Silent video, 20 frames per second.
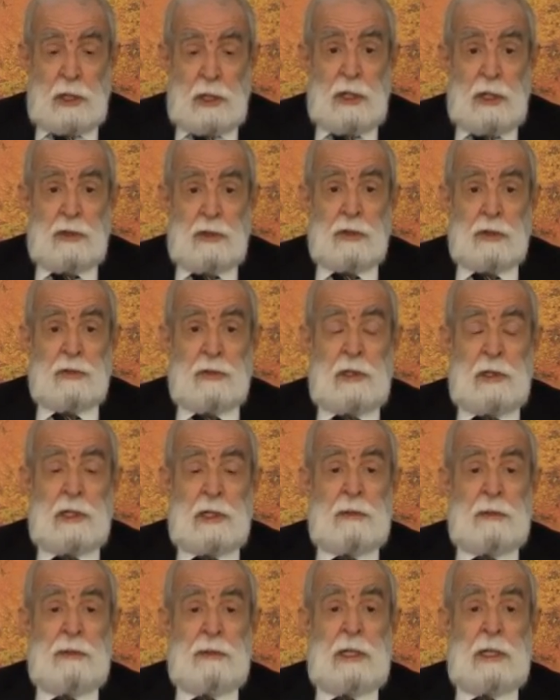daha çok
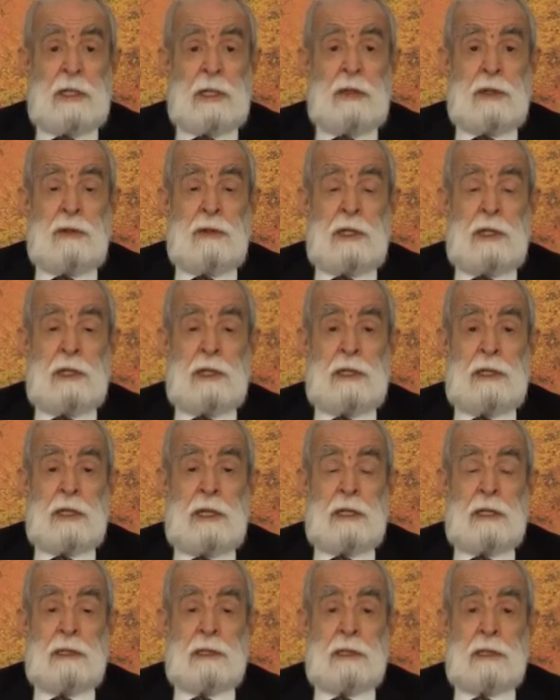zikretmelerini
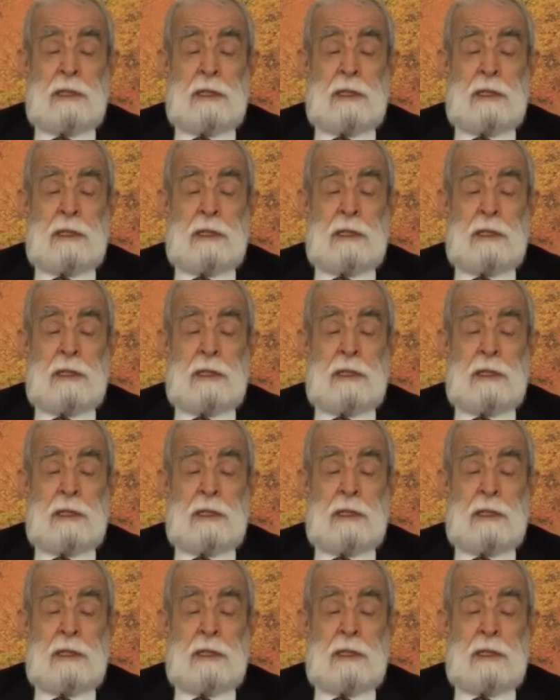önerirler.